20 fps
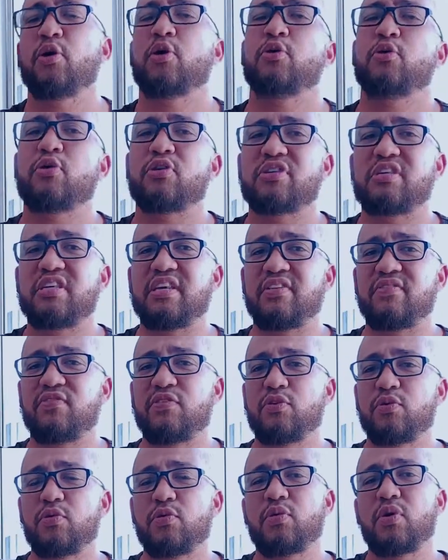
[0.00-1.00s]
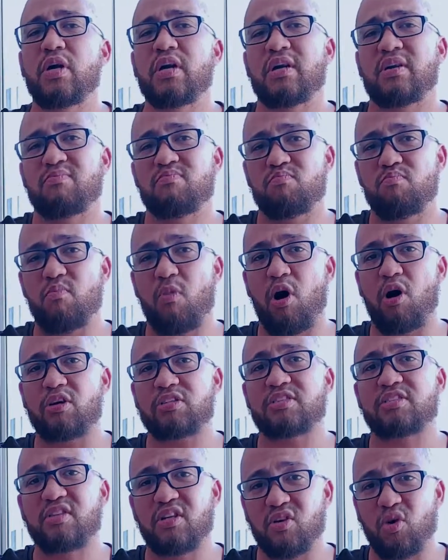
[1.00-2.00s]
to give you
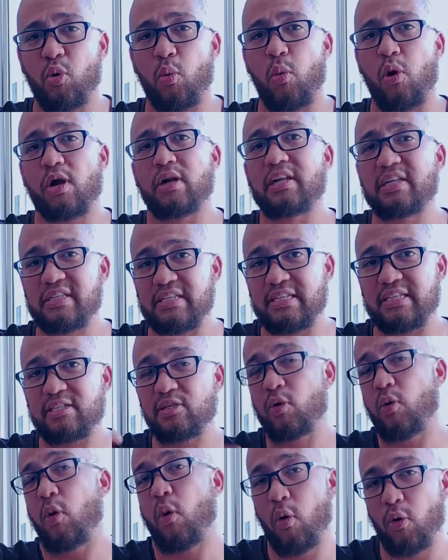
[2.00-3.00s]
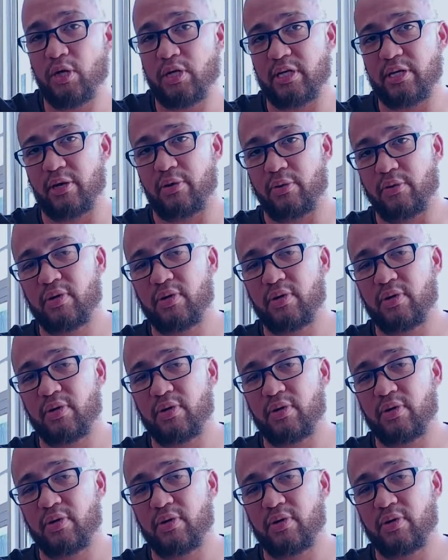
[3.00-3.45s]
master quality audio,